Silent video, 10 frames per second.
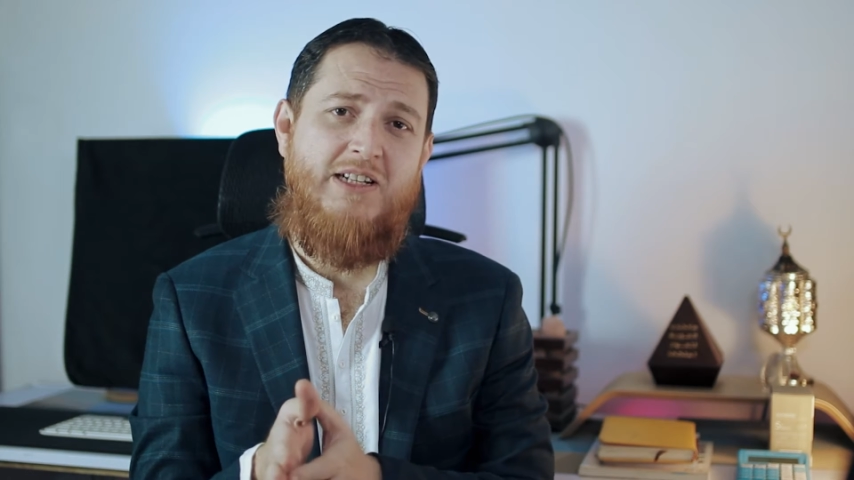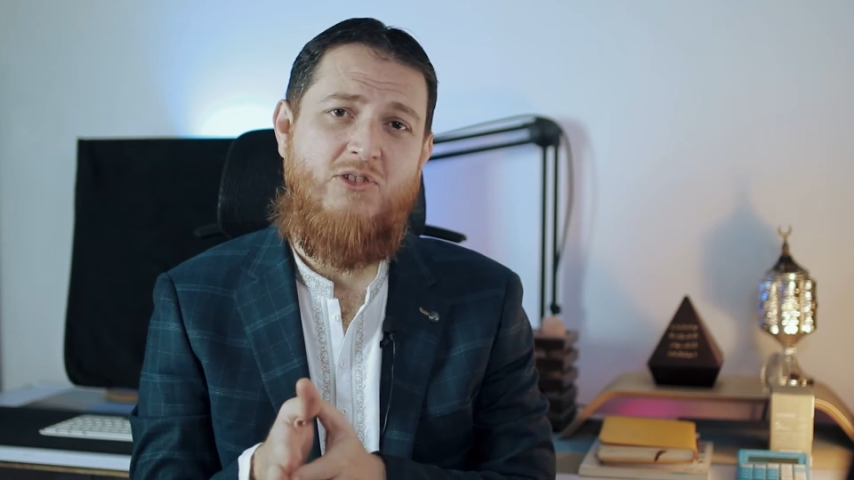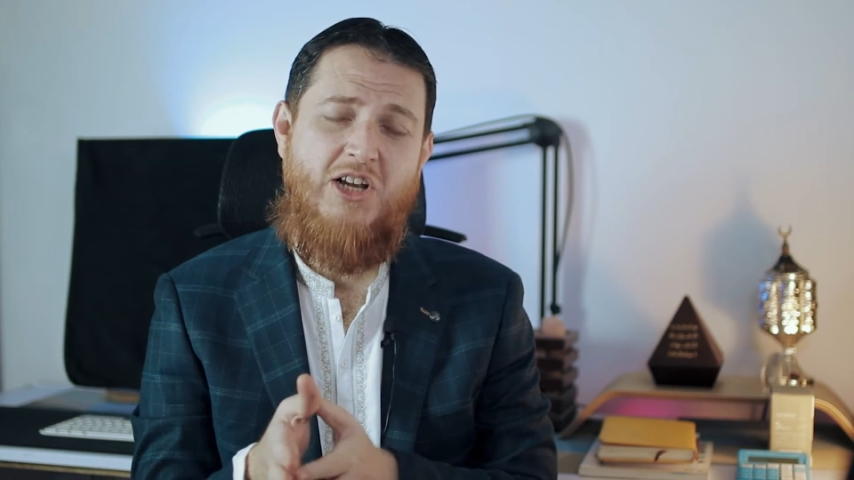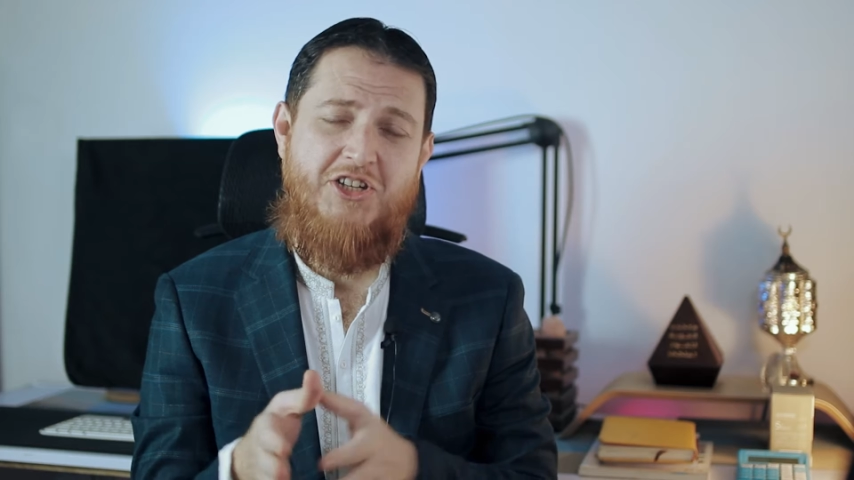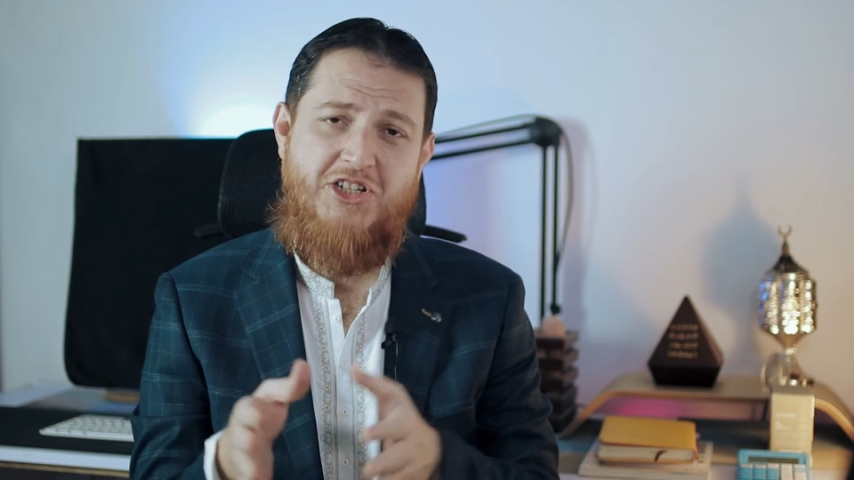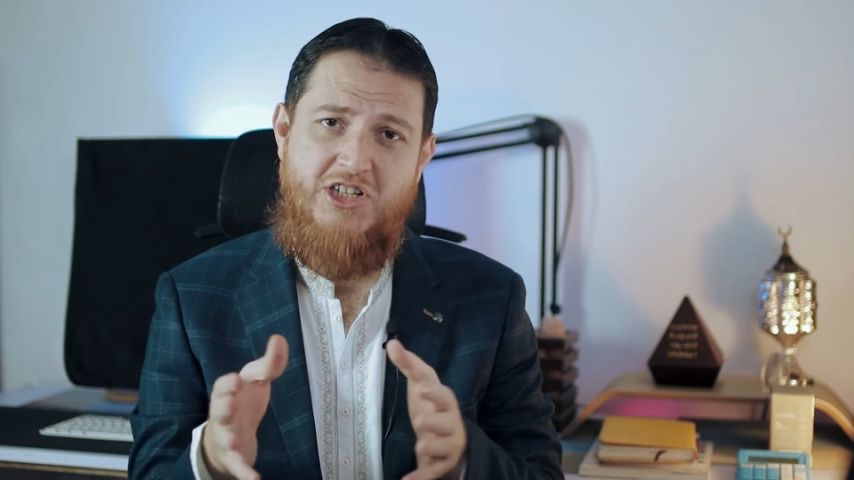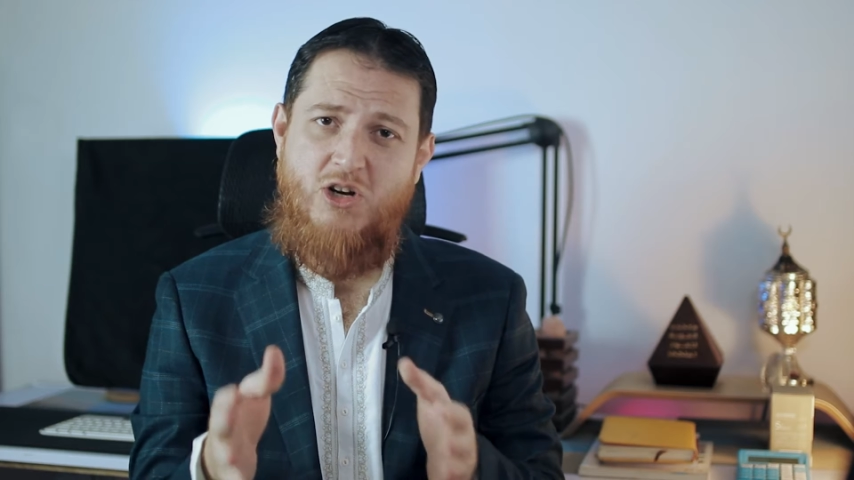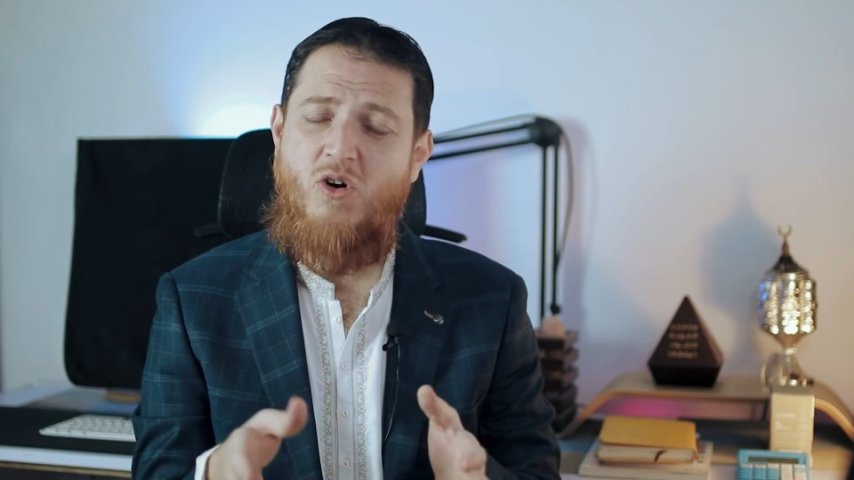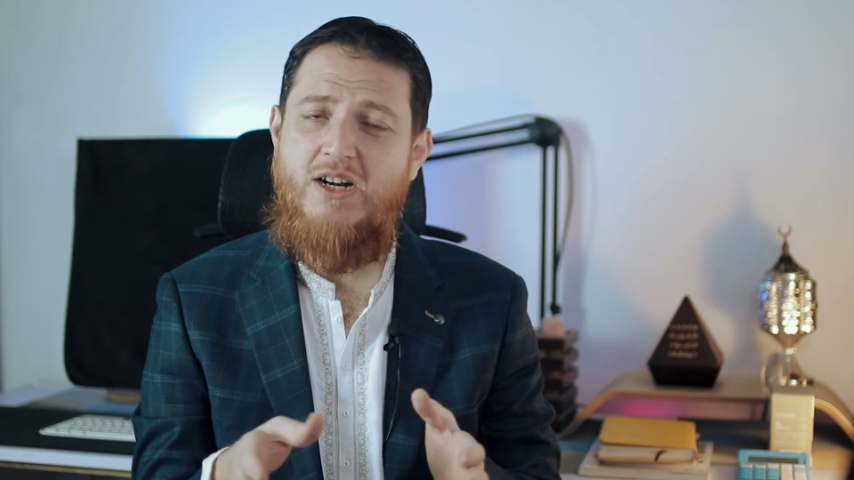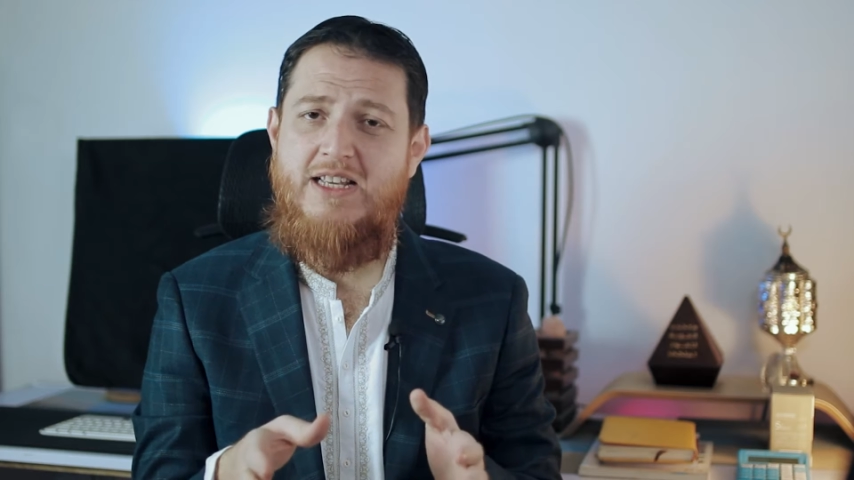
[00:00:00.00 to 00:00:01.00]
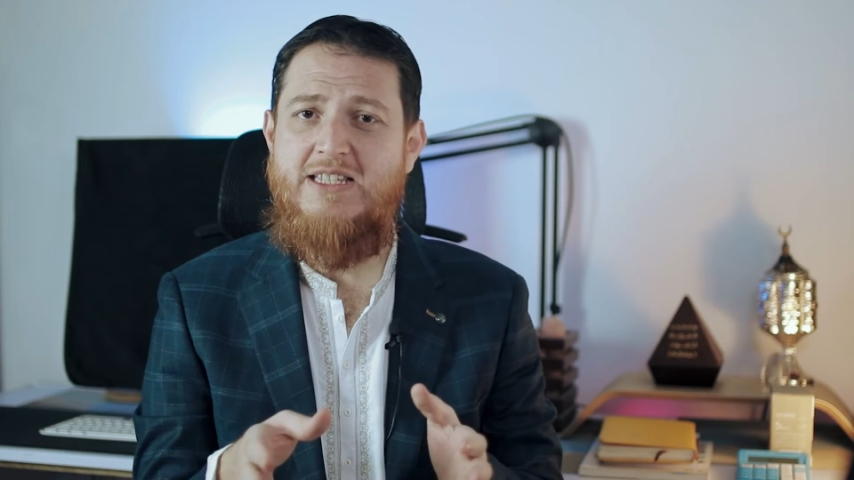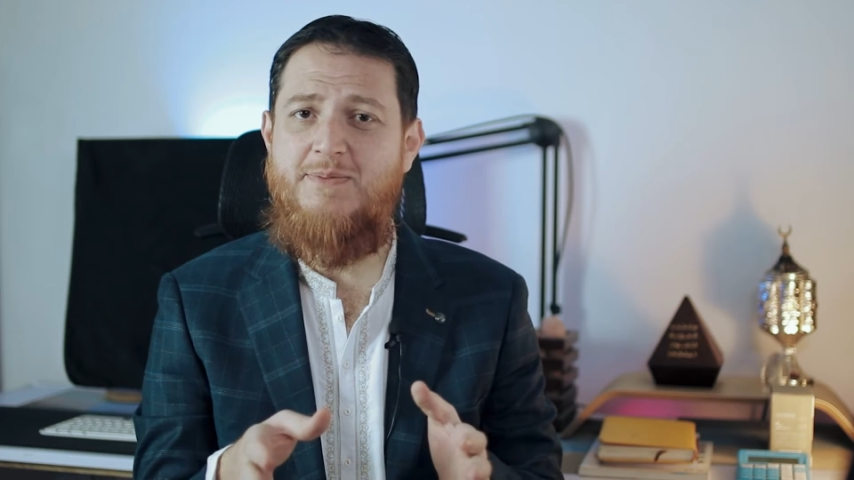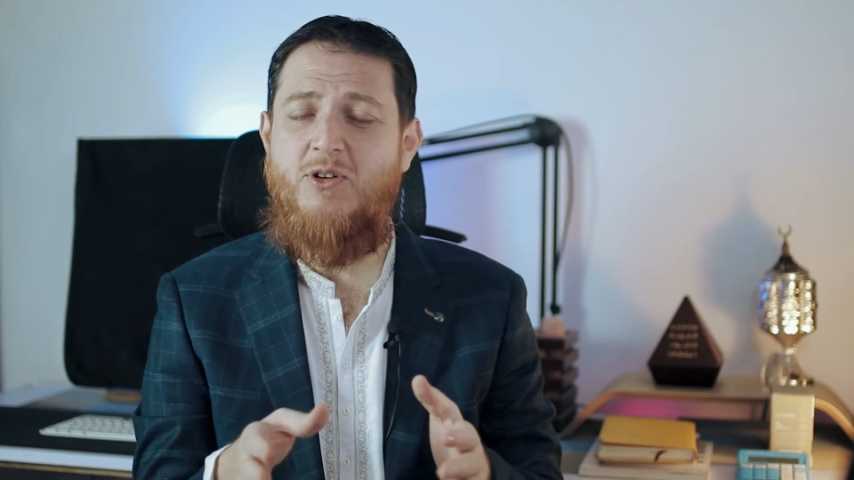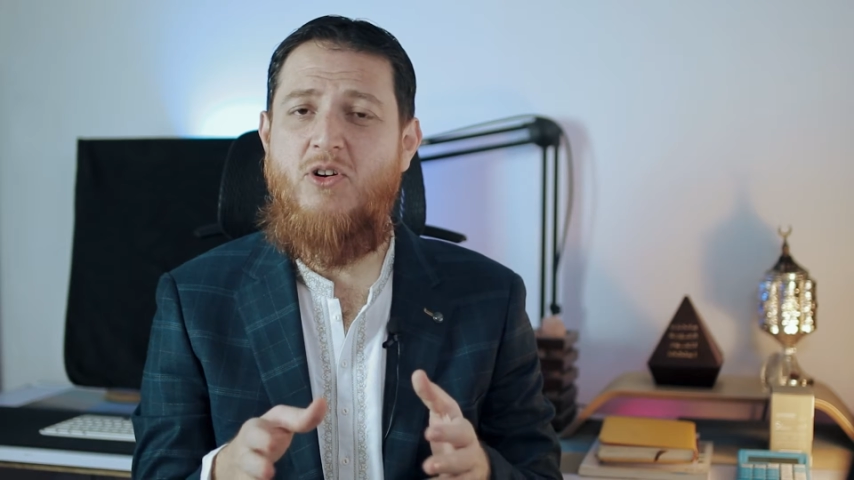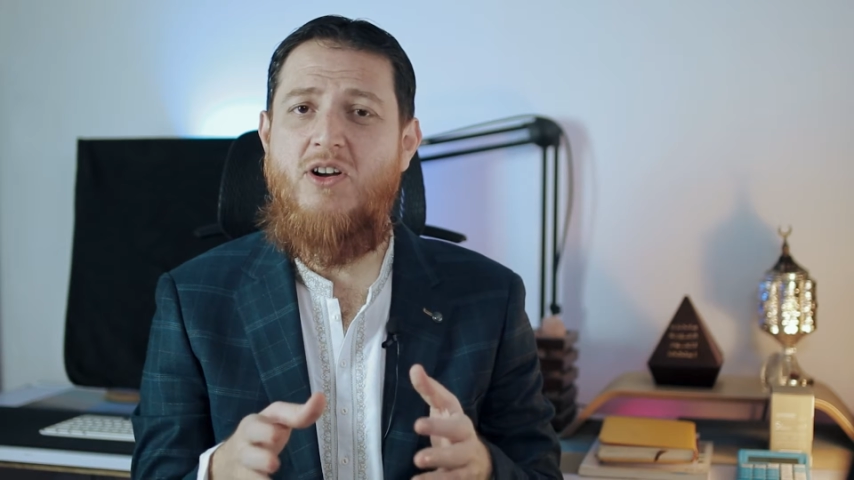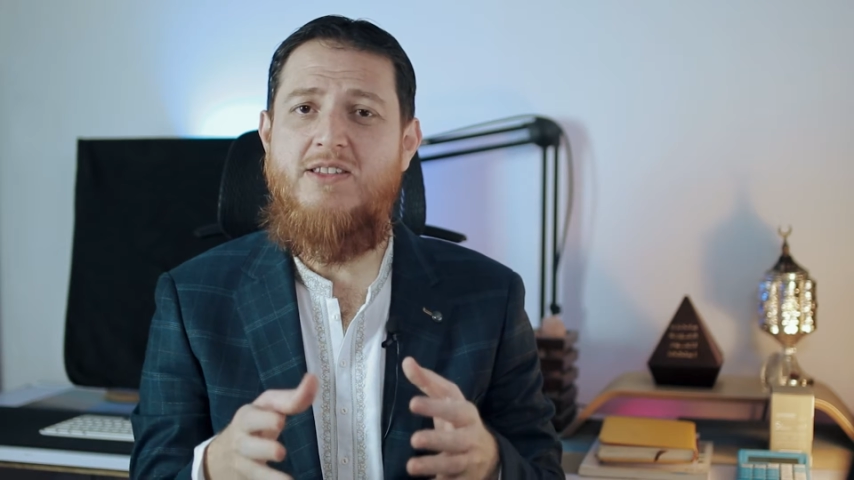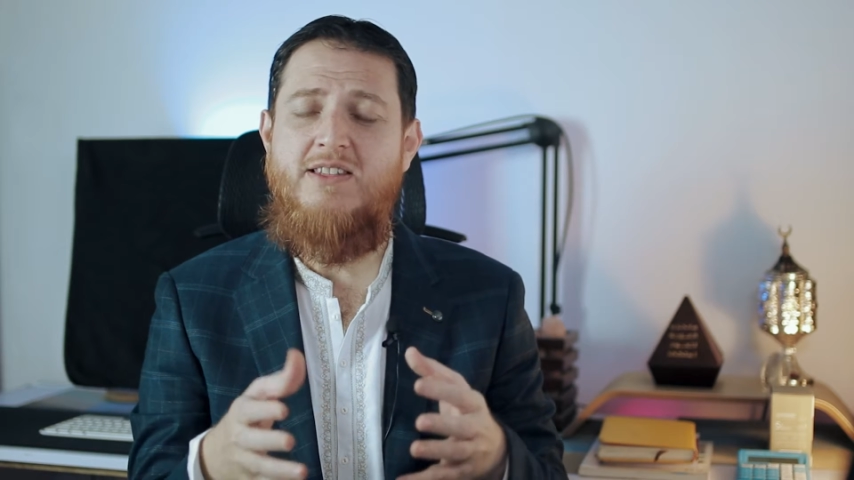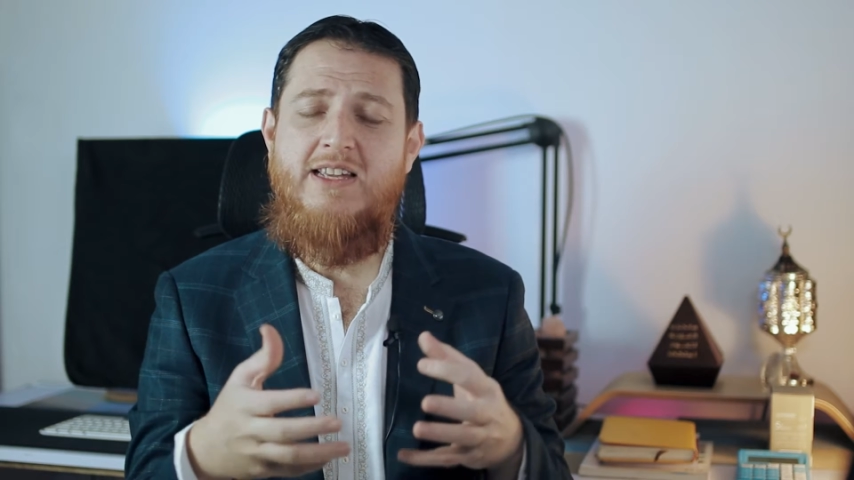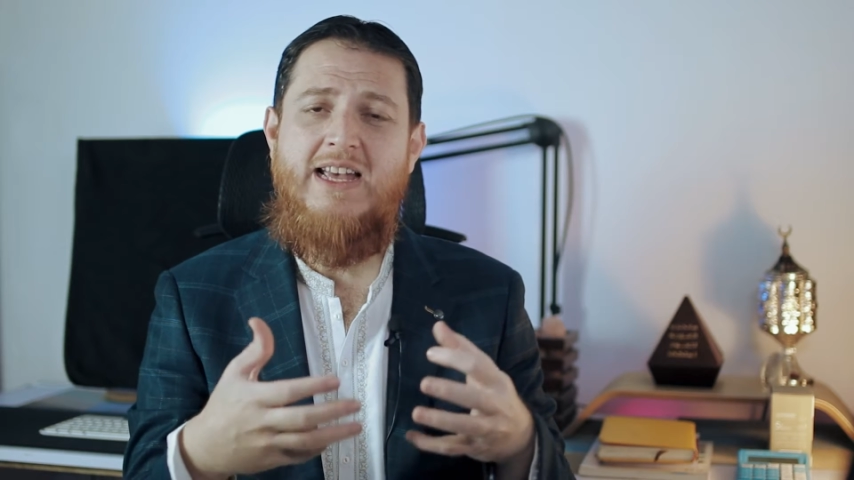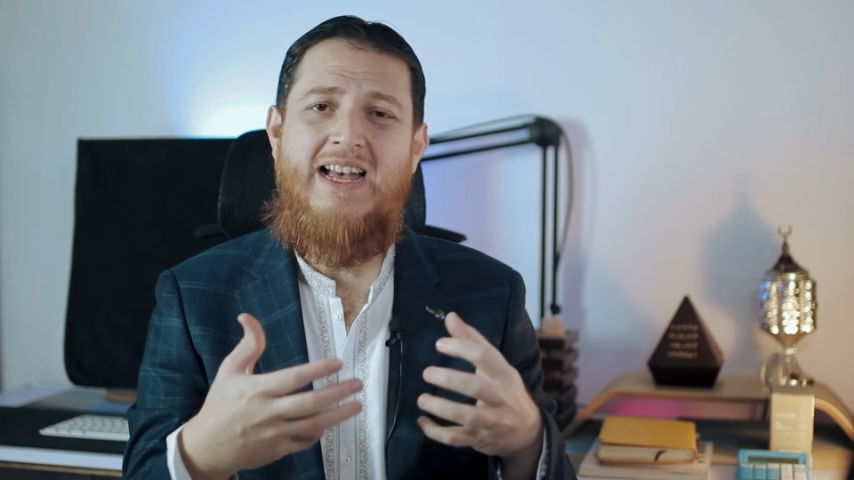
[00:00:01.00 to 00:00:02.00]
Al Qurashi nowadays because
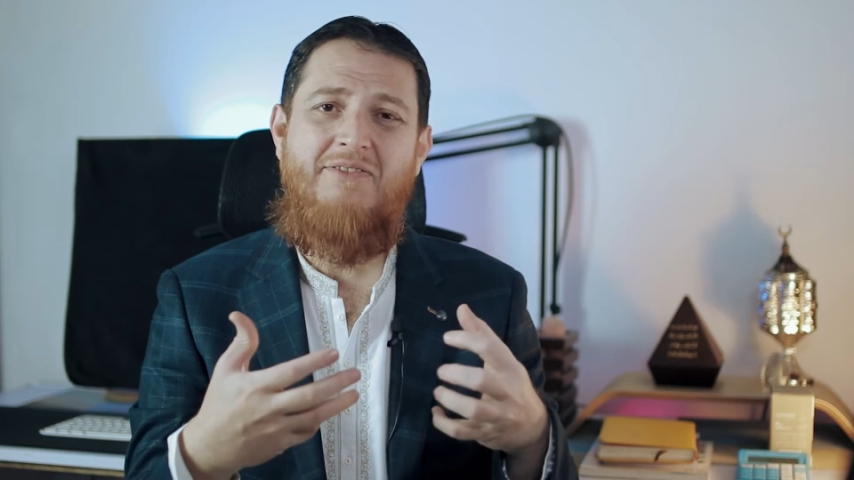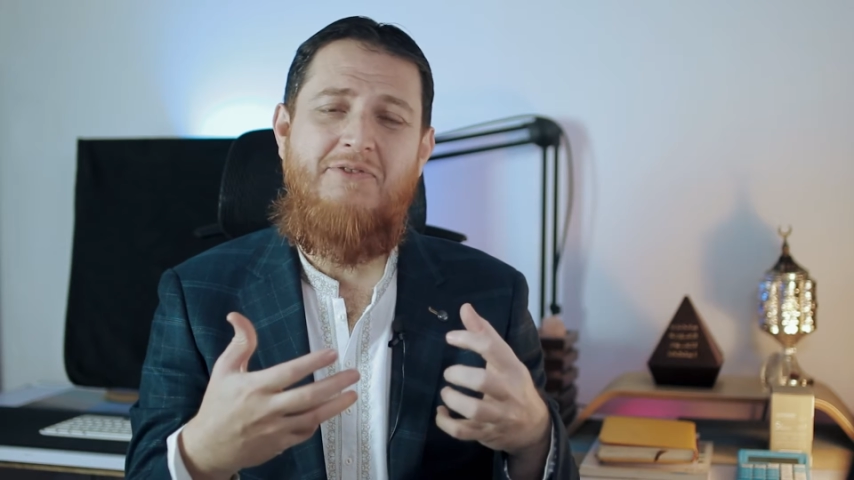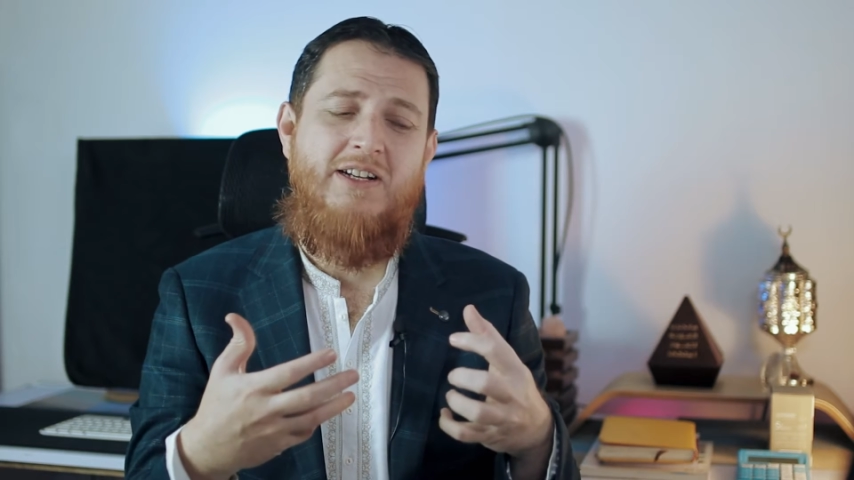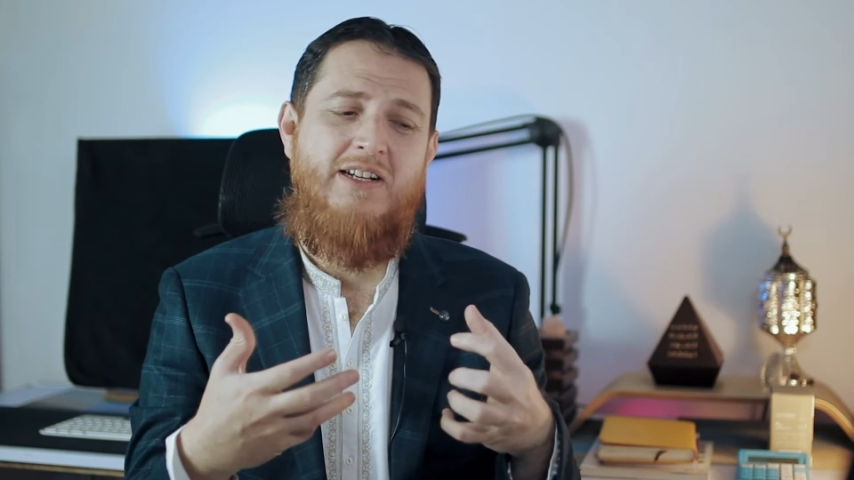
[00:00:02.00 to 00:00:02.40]
they have